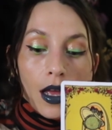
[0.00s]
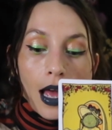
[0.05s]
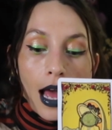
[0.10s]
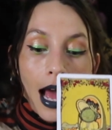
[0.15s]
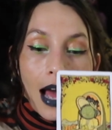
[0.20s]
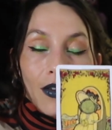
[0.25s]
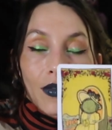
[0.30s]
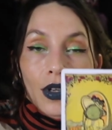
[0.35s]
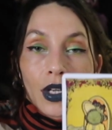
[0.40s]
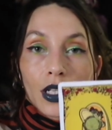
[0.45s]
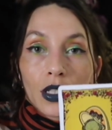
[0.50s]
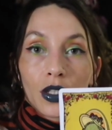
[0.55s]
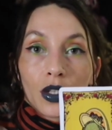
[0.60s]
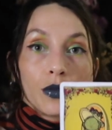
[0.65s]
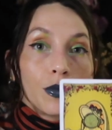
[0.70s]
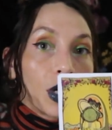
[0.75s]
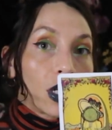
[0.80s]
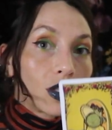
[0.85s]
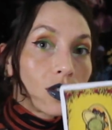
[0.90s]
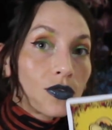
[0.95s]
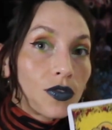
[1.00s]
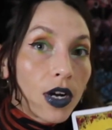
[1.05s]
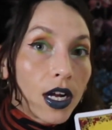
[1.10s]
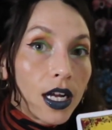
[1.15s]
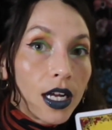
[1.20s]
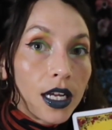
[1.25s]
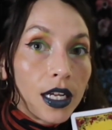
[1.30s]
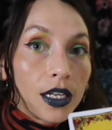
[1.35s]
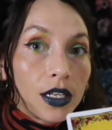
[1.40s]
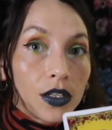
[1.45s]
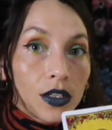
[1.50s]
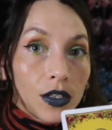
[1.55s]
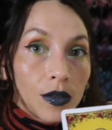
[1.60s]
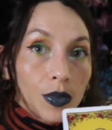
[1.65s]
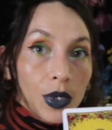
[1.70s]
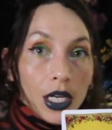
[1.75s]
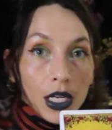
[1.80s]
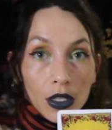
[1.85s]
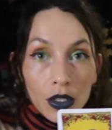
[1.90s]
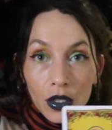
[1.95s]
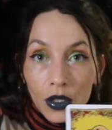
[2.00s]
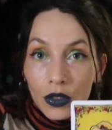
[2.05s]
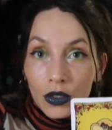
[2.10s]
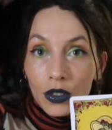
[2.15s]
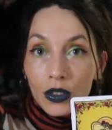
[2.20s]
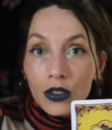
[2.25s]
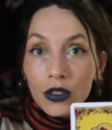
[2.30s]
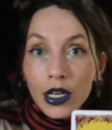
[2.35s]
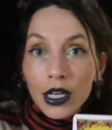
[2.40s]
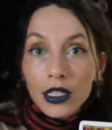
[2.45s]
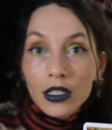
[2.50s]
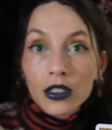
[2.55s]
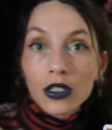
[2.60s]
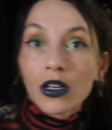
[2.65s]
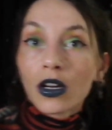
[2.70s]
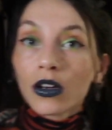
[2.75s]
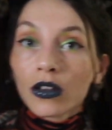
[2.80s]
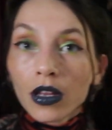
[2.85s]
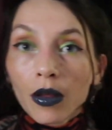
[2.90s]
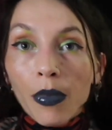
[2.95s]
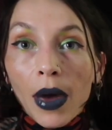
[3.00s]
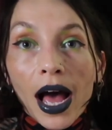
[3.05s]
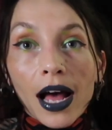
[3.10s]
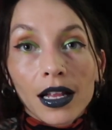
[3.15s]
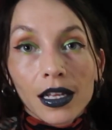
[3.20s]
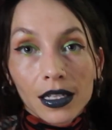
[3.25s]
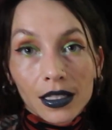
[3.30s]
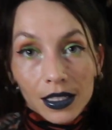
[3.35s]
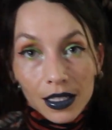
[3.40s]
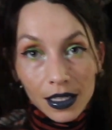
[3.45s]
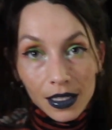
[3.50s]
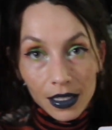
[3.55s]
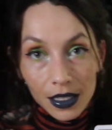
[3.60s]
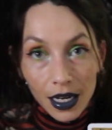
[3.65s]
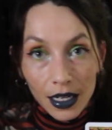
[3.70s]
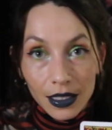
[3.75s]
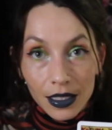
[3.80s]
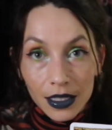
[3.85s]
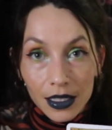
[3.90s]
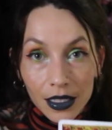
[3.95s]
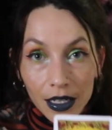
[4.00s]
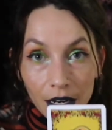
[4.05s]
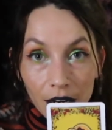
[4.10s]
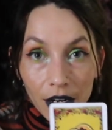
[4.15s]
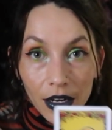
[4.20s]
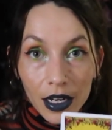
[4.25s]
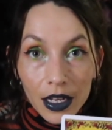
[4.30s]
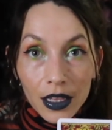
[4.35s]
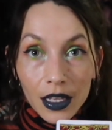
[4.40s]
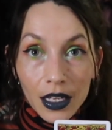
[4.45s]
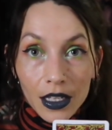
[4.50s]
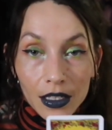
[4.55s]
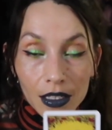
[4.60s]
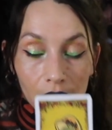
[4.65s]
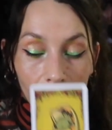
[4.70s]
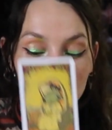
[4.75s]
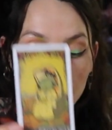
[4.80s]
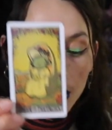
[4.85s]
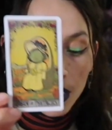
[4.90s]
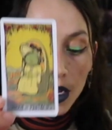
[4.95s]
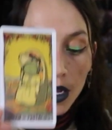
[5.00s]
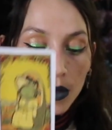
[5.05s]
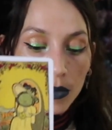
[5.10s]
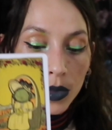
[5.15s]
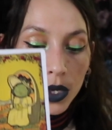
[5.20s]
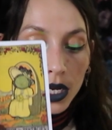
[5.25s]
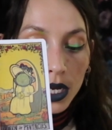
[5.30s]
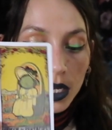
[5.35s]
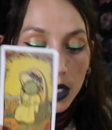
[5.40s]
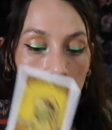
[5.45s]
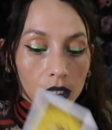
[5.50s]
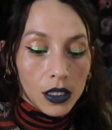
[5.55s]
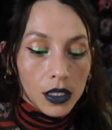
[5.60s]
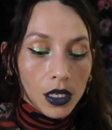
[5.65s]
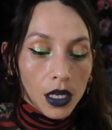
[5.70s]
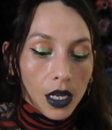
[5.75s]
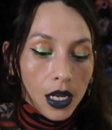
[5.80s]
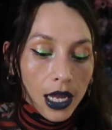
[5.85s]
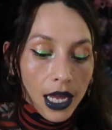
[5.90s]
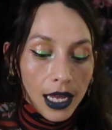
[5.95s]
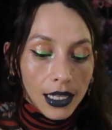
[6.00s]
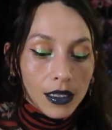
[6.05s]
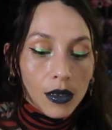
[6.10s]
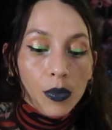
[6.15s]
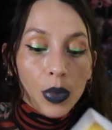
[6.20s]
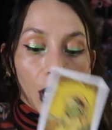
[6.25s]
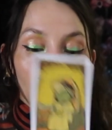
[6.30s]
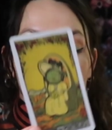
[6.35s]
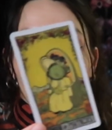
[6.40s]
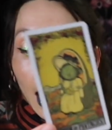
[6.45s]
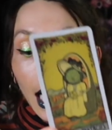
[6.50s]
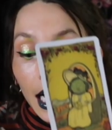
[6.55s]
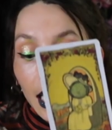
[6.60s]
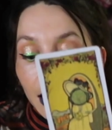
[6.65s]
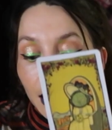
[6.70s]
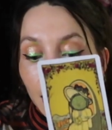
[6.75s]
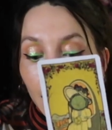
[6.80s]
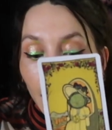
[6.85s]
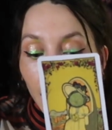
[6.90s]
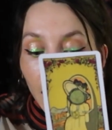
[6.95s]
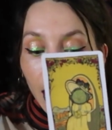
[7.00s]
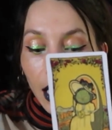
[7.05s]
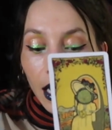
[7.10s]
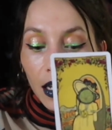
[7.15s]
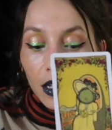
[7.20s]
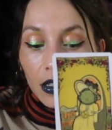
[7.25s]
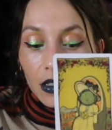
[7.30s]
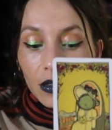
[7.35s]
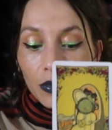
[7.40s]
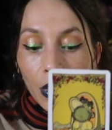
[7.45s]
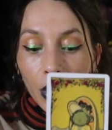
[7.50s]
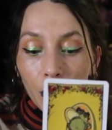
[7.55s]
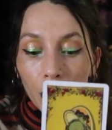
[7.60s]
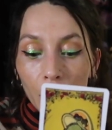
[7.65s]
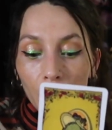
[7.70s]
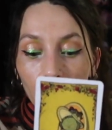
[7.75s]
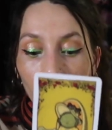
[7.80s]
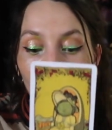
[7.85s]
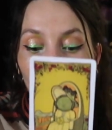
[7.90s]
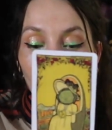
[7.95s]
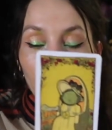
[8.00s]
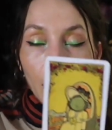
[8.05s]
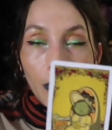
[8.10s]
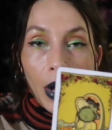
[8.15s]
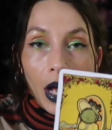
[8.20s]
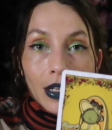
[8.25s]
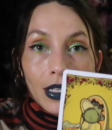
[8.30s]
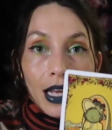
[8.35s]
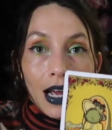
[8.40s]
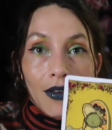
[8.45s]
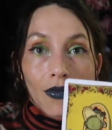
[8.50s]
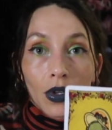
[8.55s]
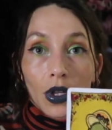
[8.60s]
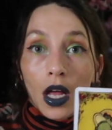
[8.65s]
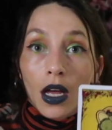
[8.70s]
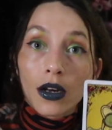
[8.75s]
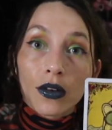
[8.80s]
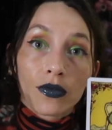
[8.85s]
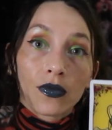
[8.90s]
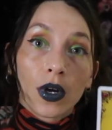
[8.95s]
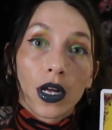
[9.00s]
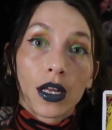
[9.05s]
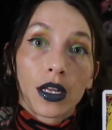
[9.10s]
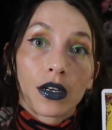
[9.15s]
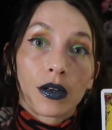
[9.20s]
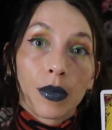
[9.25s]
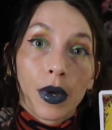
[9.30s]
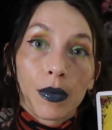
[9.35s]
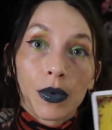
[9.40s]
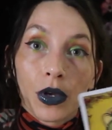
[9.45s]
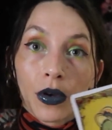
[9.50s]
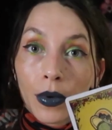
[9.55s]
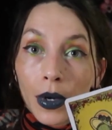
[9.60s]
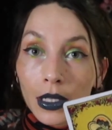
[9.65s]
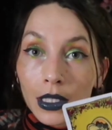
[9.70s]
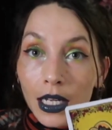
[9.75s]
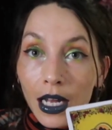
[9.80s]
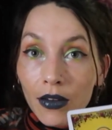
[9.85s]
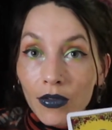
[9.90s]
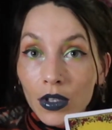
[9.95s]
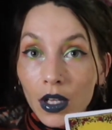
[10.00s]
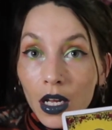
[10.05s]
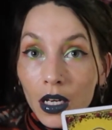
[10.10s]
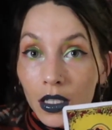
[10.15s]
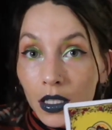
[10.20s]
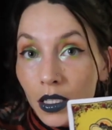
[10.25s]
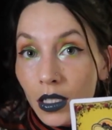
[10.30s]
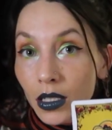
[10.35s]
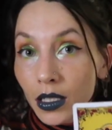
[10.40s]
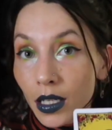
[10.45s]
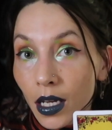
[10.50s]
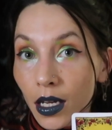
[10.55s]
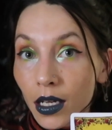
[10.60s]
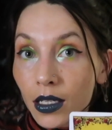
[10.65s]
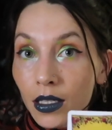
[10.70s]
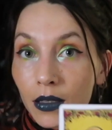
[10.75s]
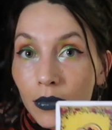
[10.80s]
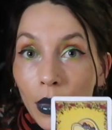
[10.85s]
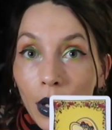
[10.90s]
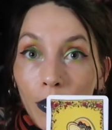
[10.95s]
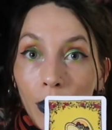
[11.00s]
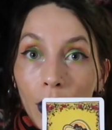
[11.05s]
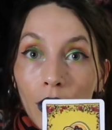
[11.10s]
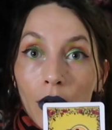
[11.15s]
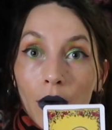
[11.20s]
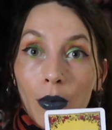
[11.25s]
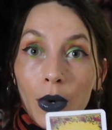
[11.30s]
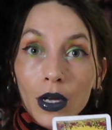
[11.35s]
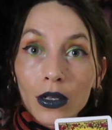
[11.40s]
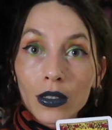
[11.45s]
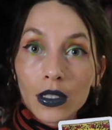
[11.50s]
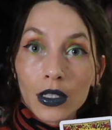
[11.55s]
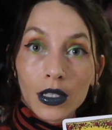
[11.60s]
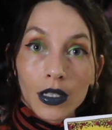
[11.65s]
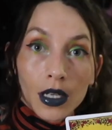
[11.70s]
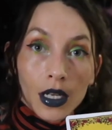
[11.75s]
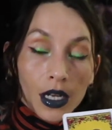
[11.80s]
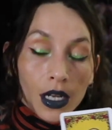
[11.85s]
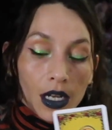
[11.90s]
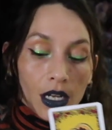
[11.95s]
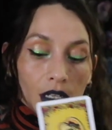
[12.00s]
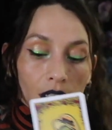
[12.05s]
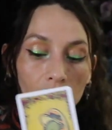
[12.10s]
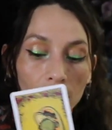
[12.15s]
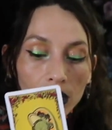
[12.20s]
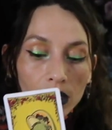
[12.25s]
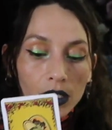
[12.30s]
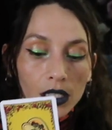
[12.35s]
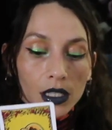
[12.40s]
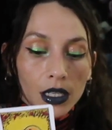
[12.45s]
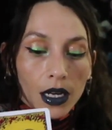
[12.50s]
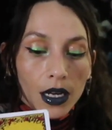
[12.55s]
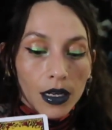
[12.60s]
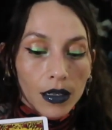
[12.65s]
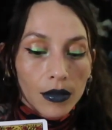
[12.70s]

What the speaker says: having too much fun or being too strict, the balance is necessary in this, because it's a big task at hand. Maybe you're about to have a lot of fun, or maybe you're about to have a lot of success. Maybe you're about to just